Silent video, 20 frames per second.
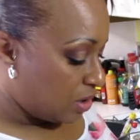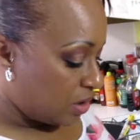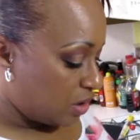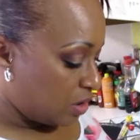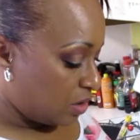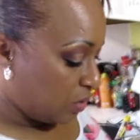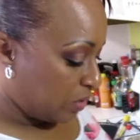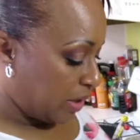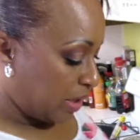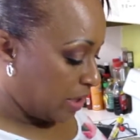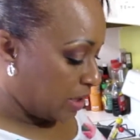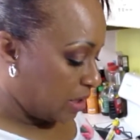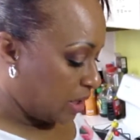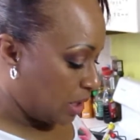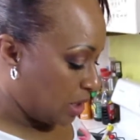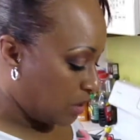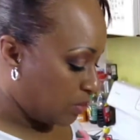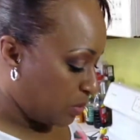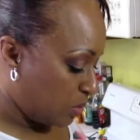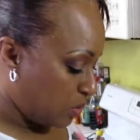3
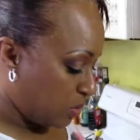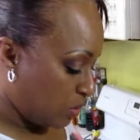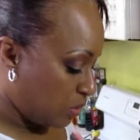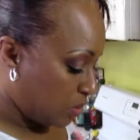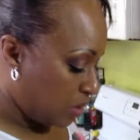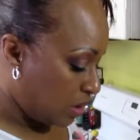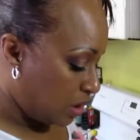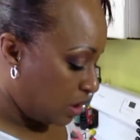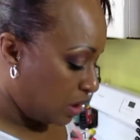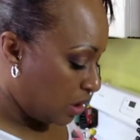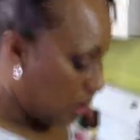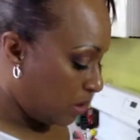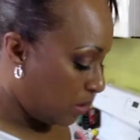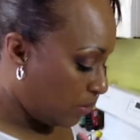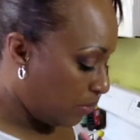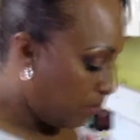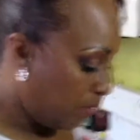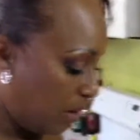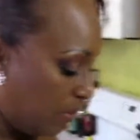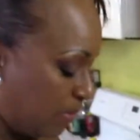teaspoons,
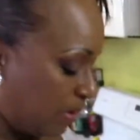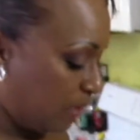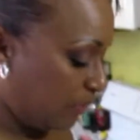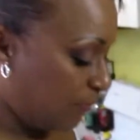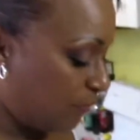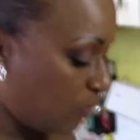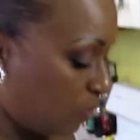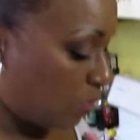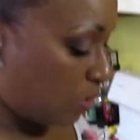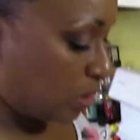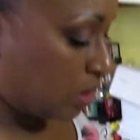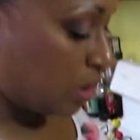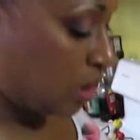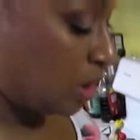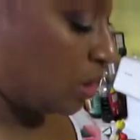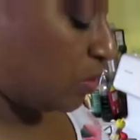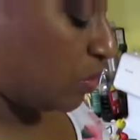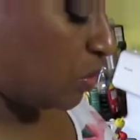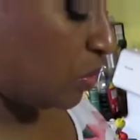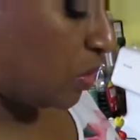maybe 4
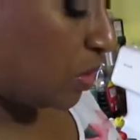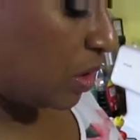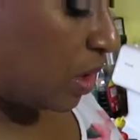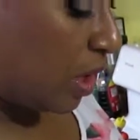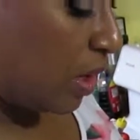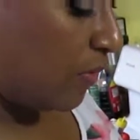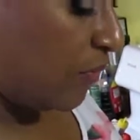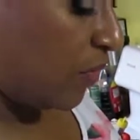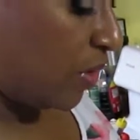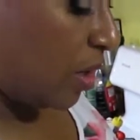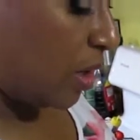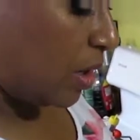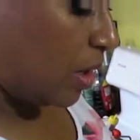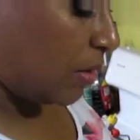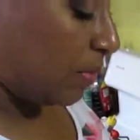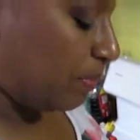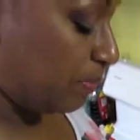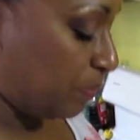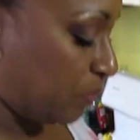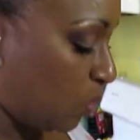teaspoons of
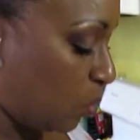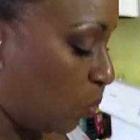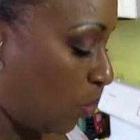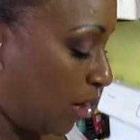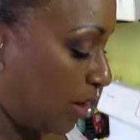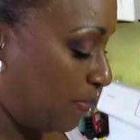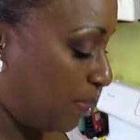white